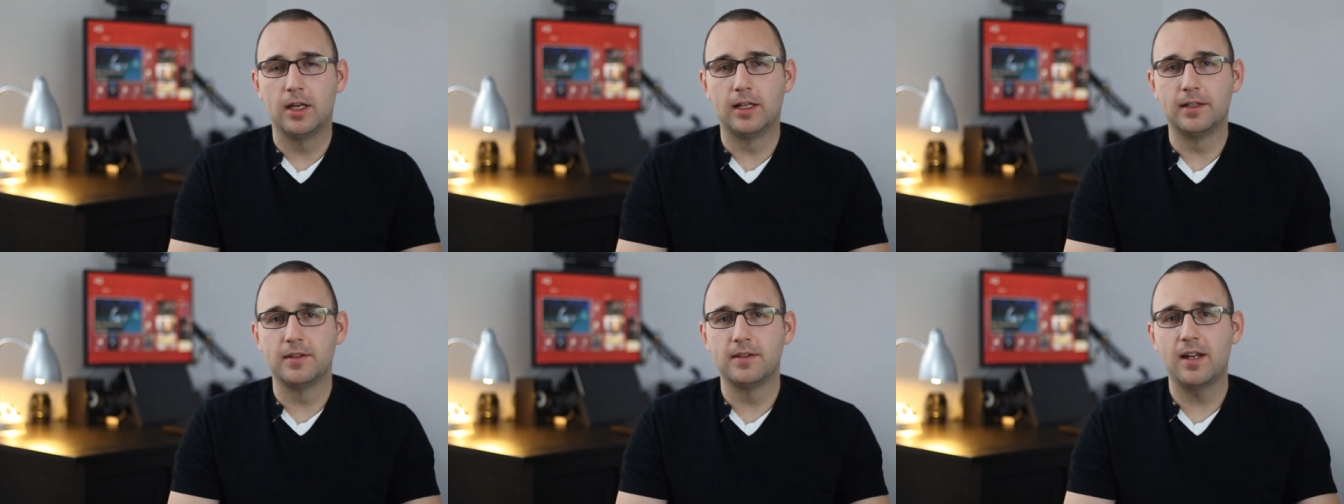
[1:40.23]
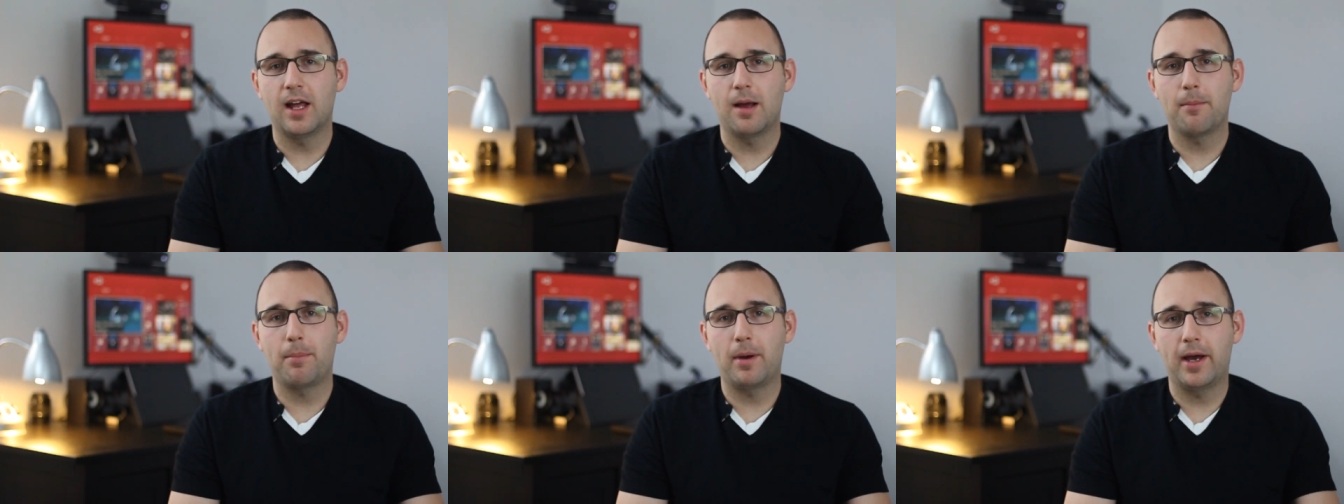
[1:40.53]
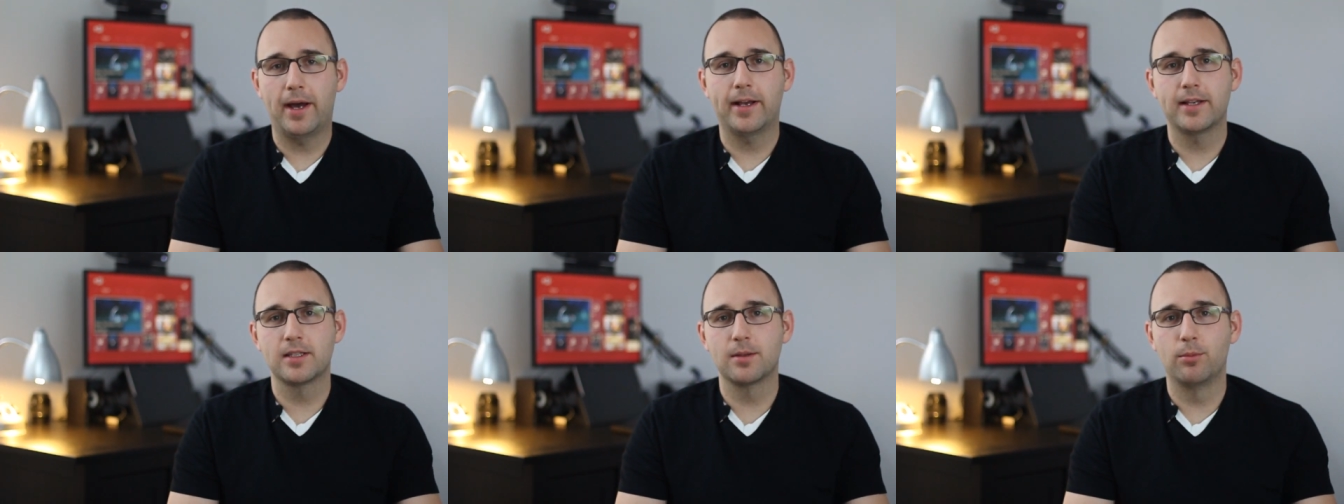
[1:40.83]
It's not
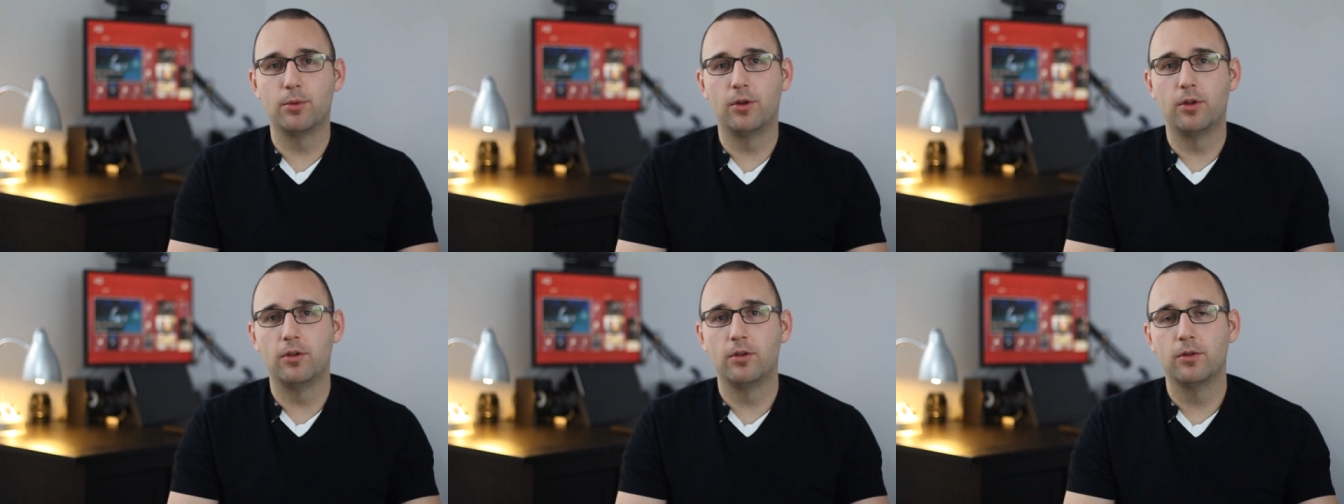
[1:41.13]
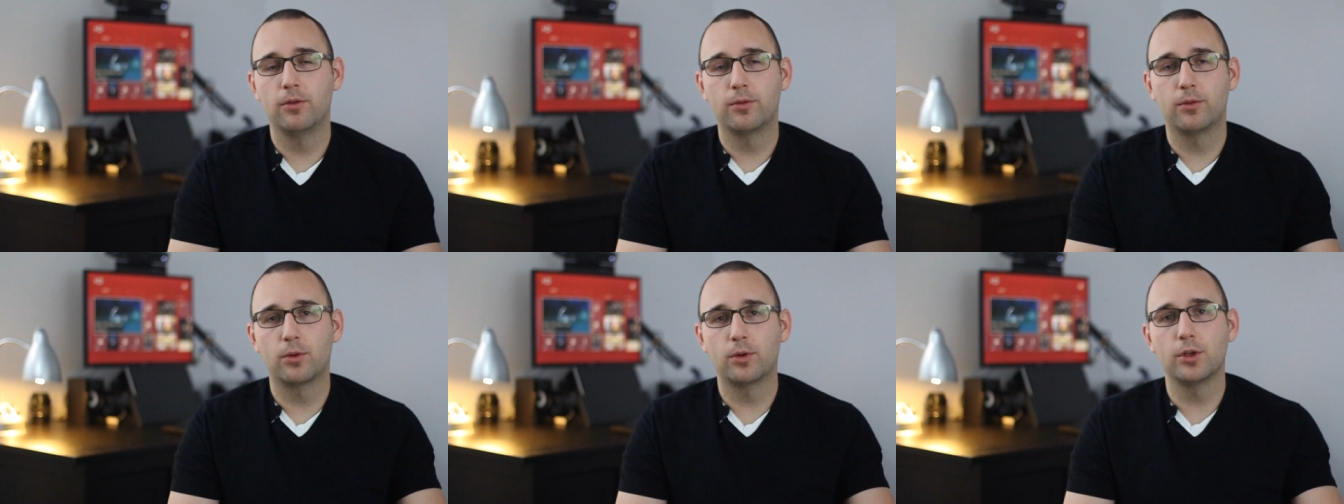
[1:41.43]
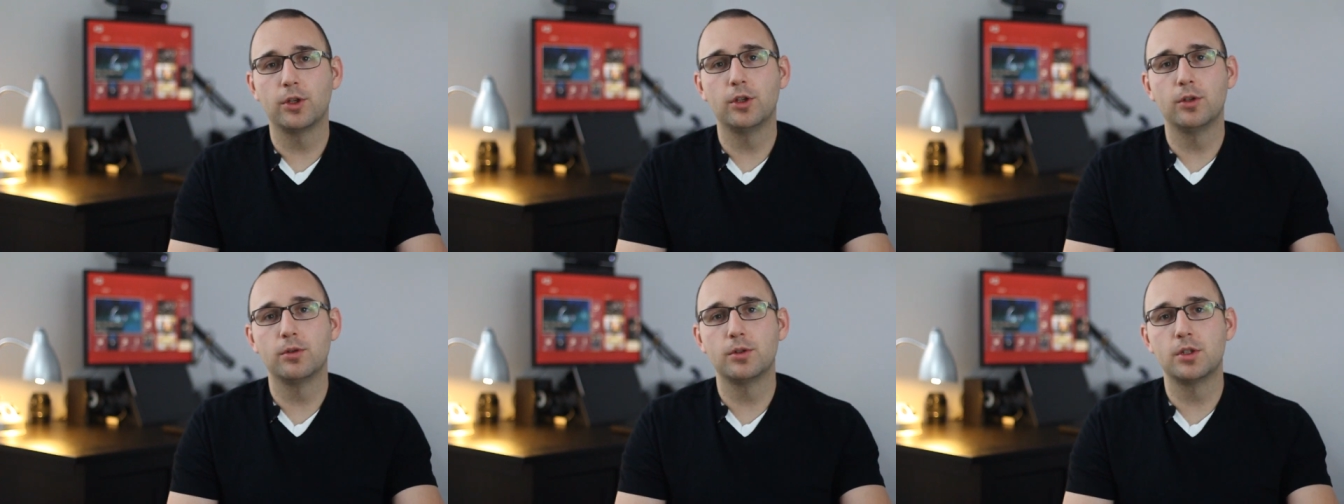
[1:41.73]
possible
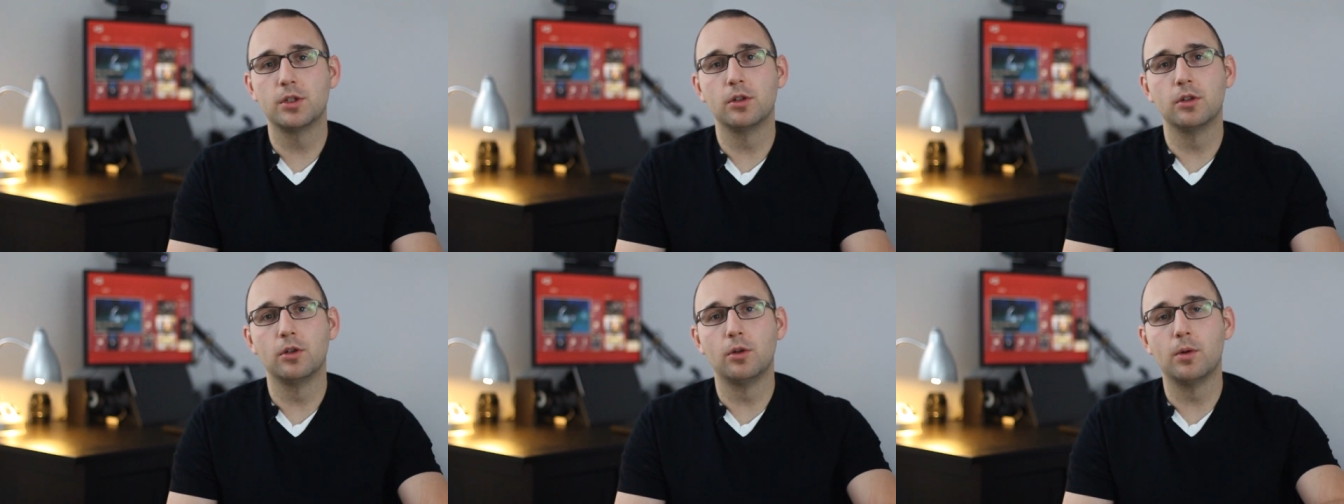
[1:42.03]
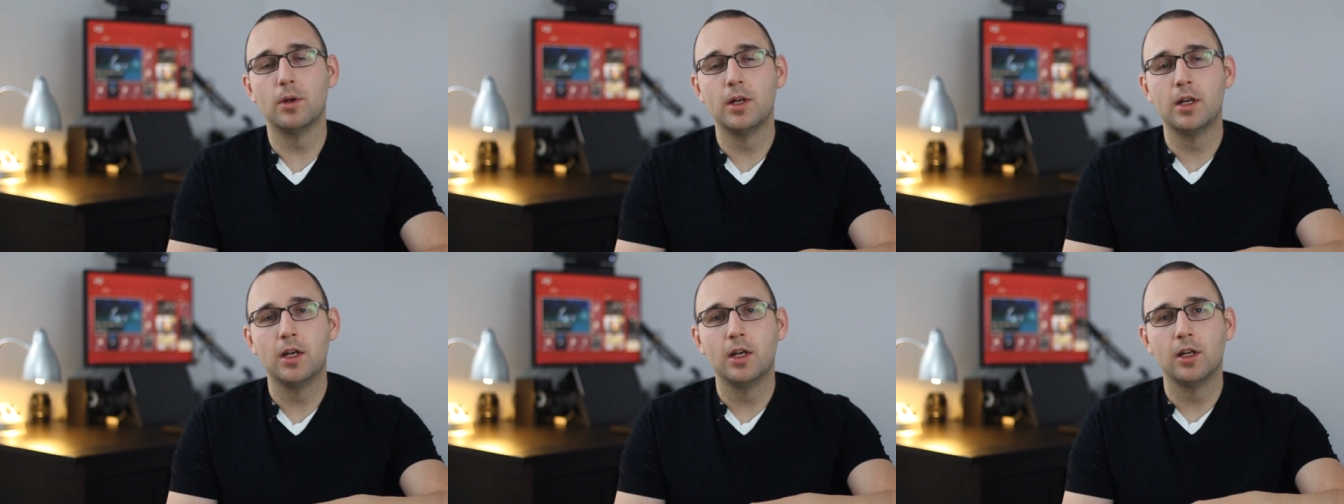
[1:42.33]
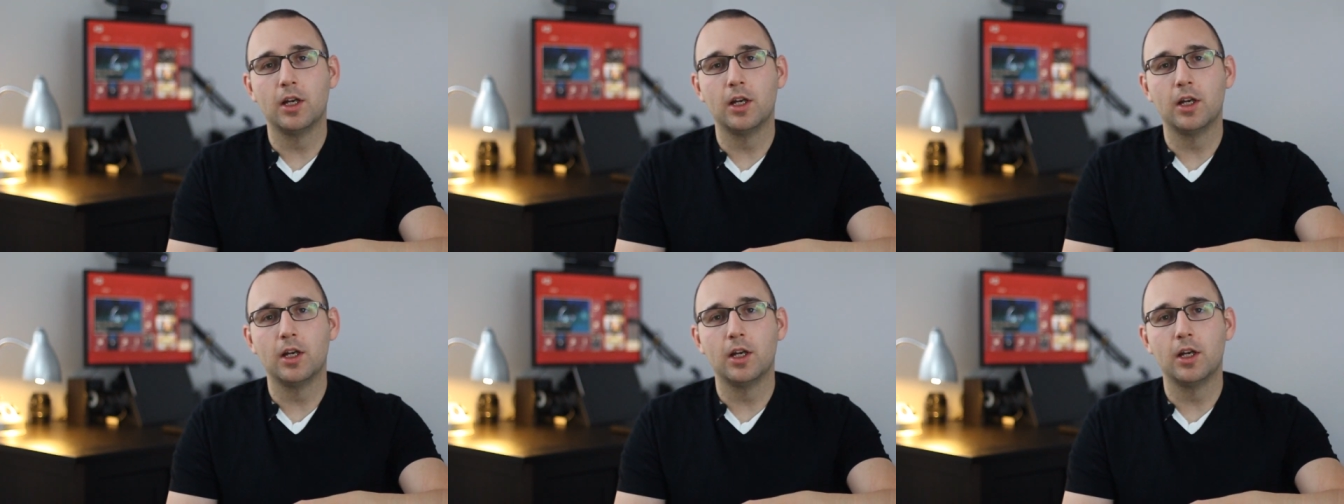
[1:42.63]
for you to